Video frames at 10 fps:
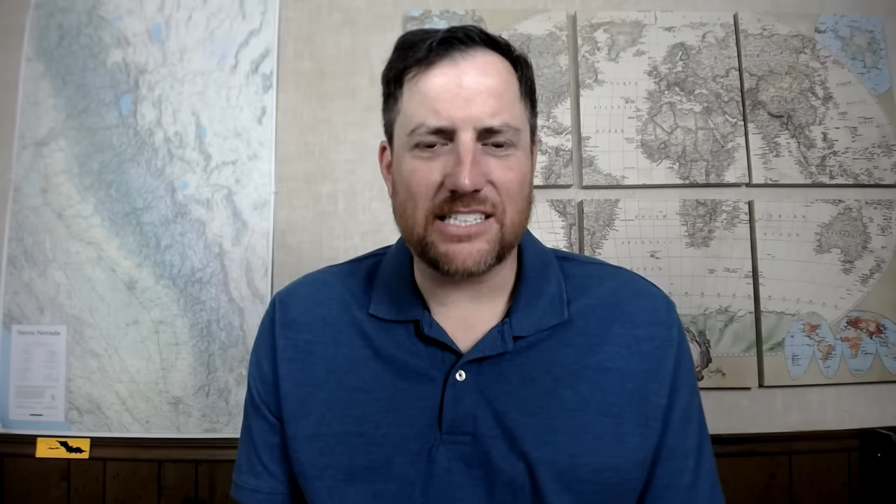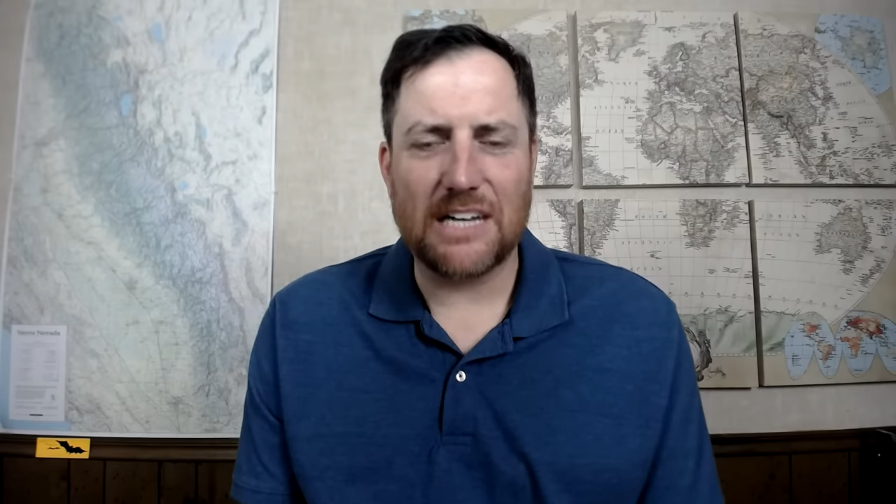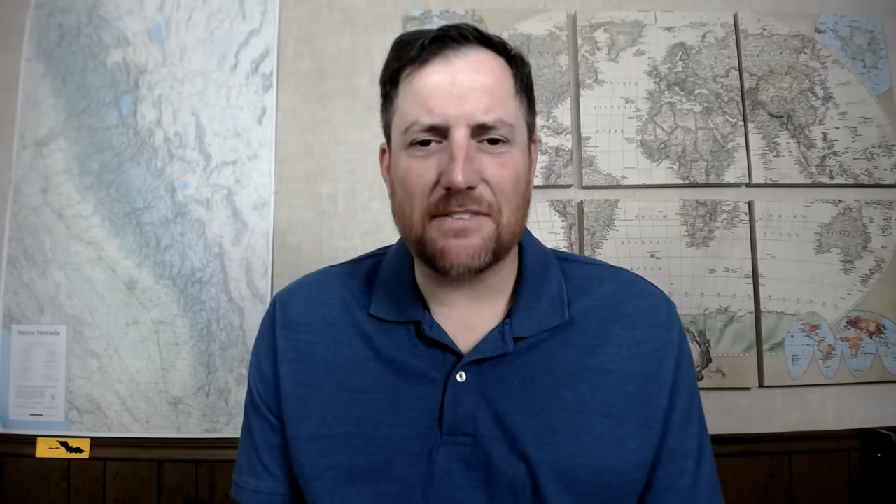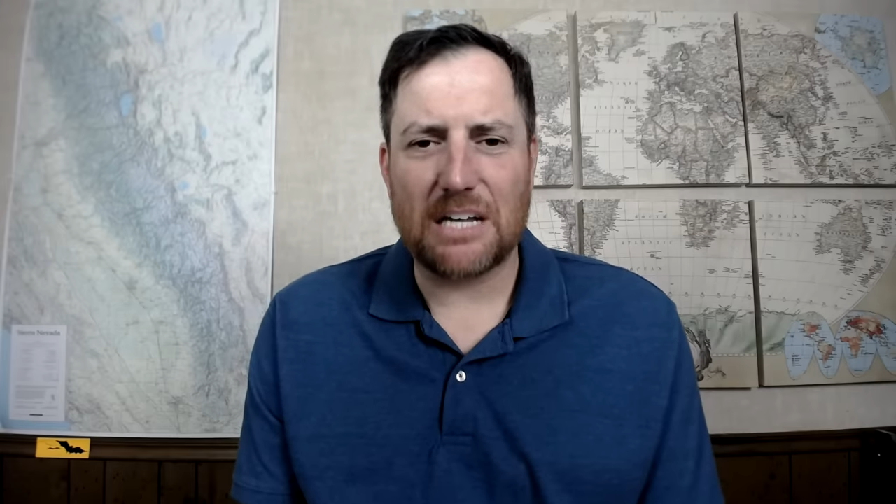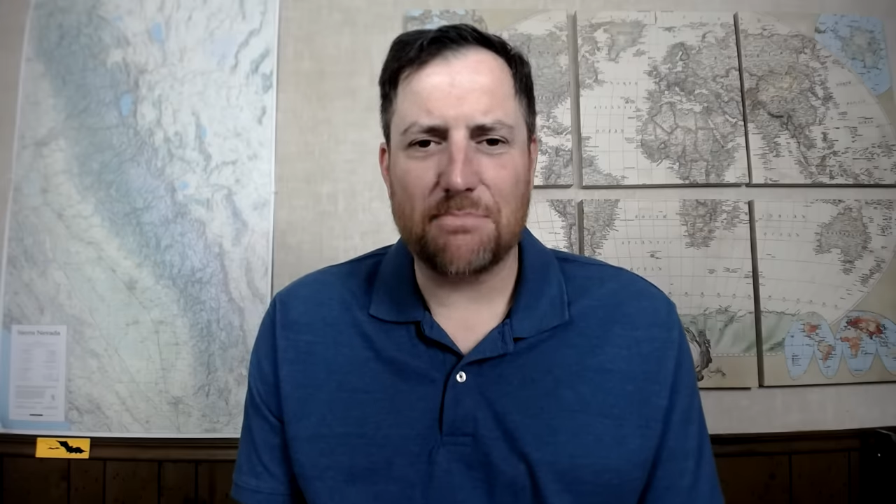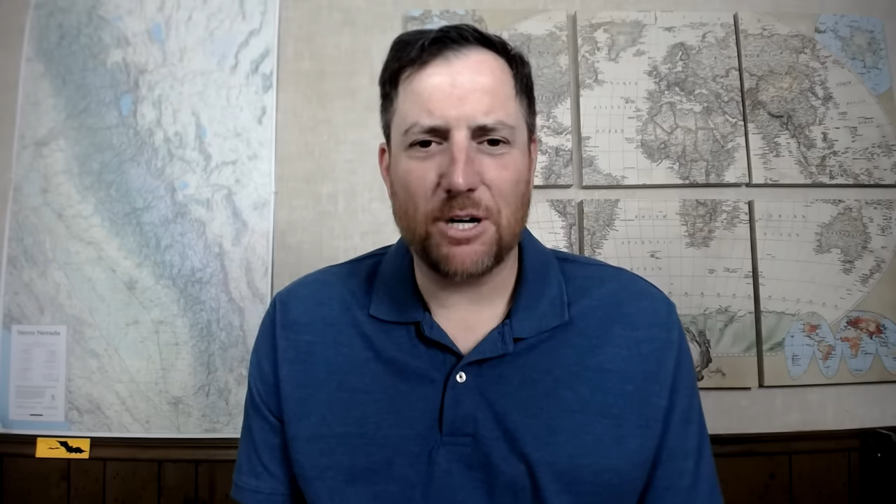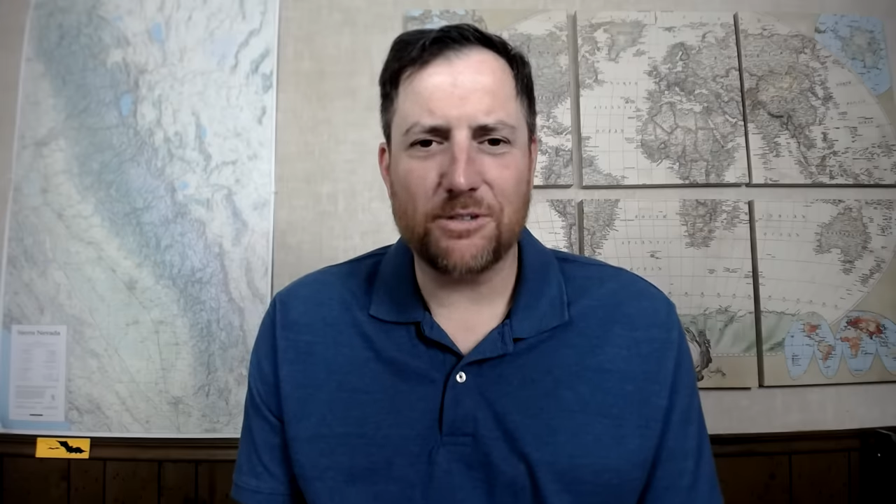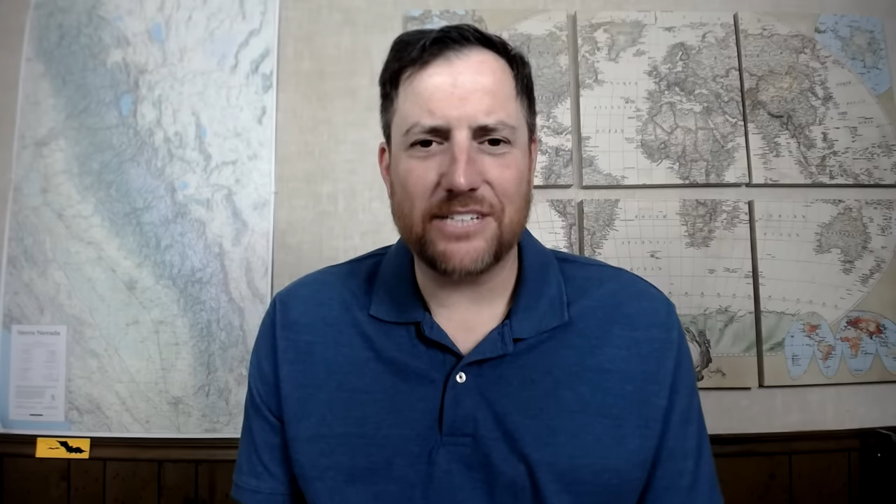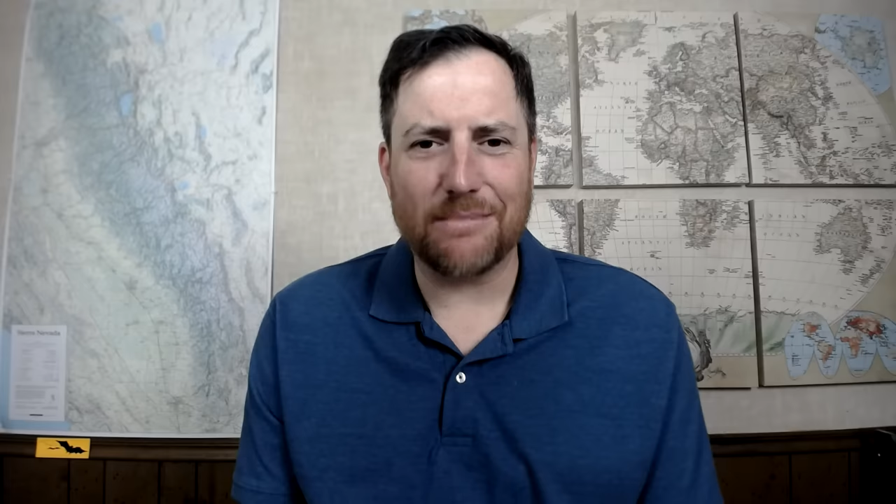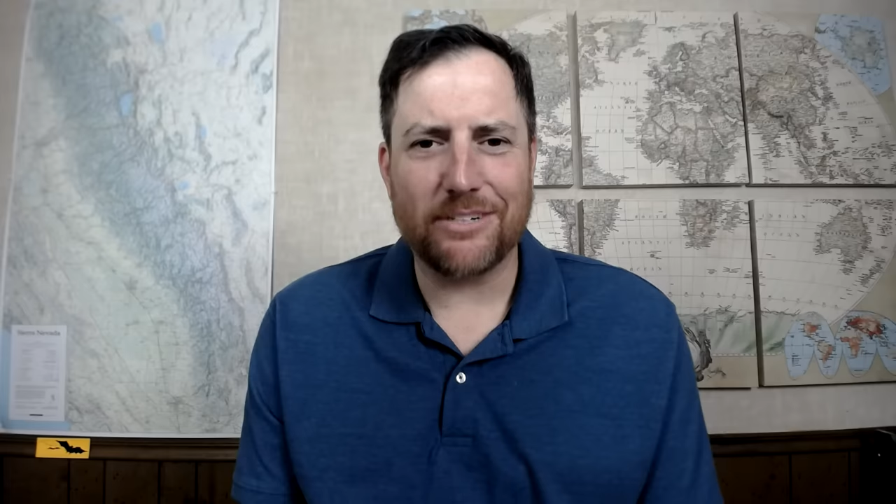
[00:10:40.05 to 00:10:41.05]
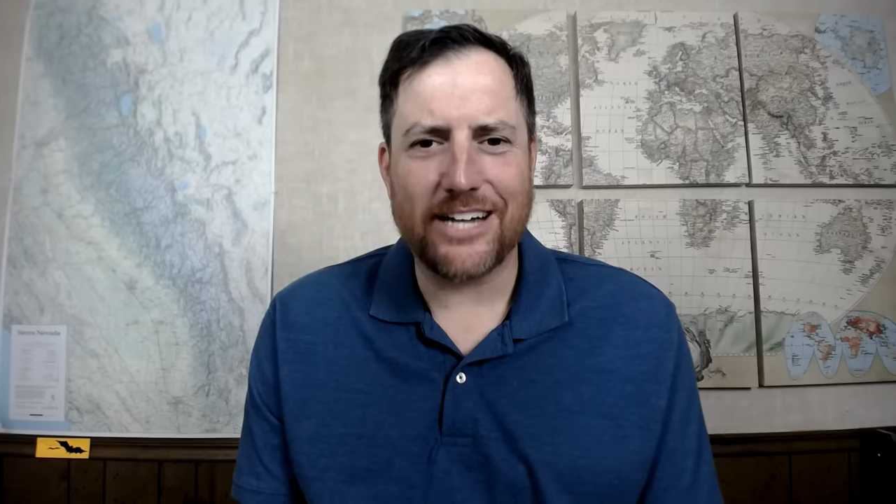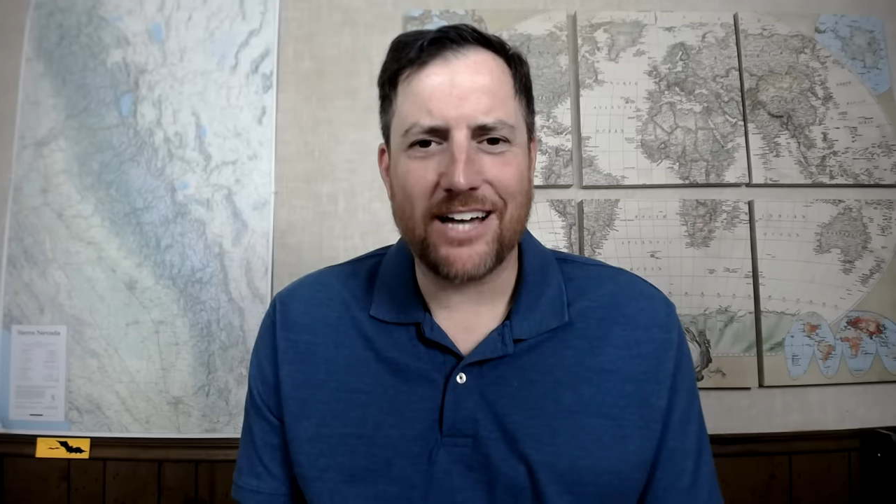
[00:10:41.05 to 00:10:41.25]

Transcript: That's kind of stuff that I'm posting.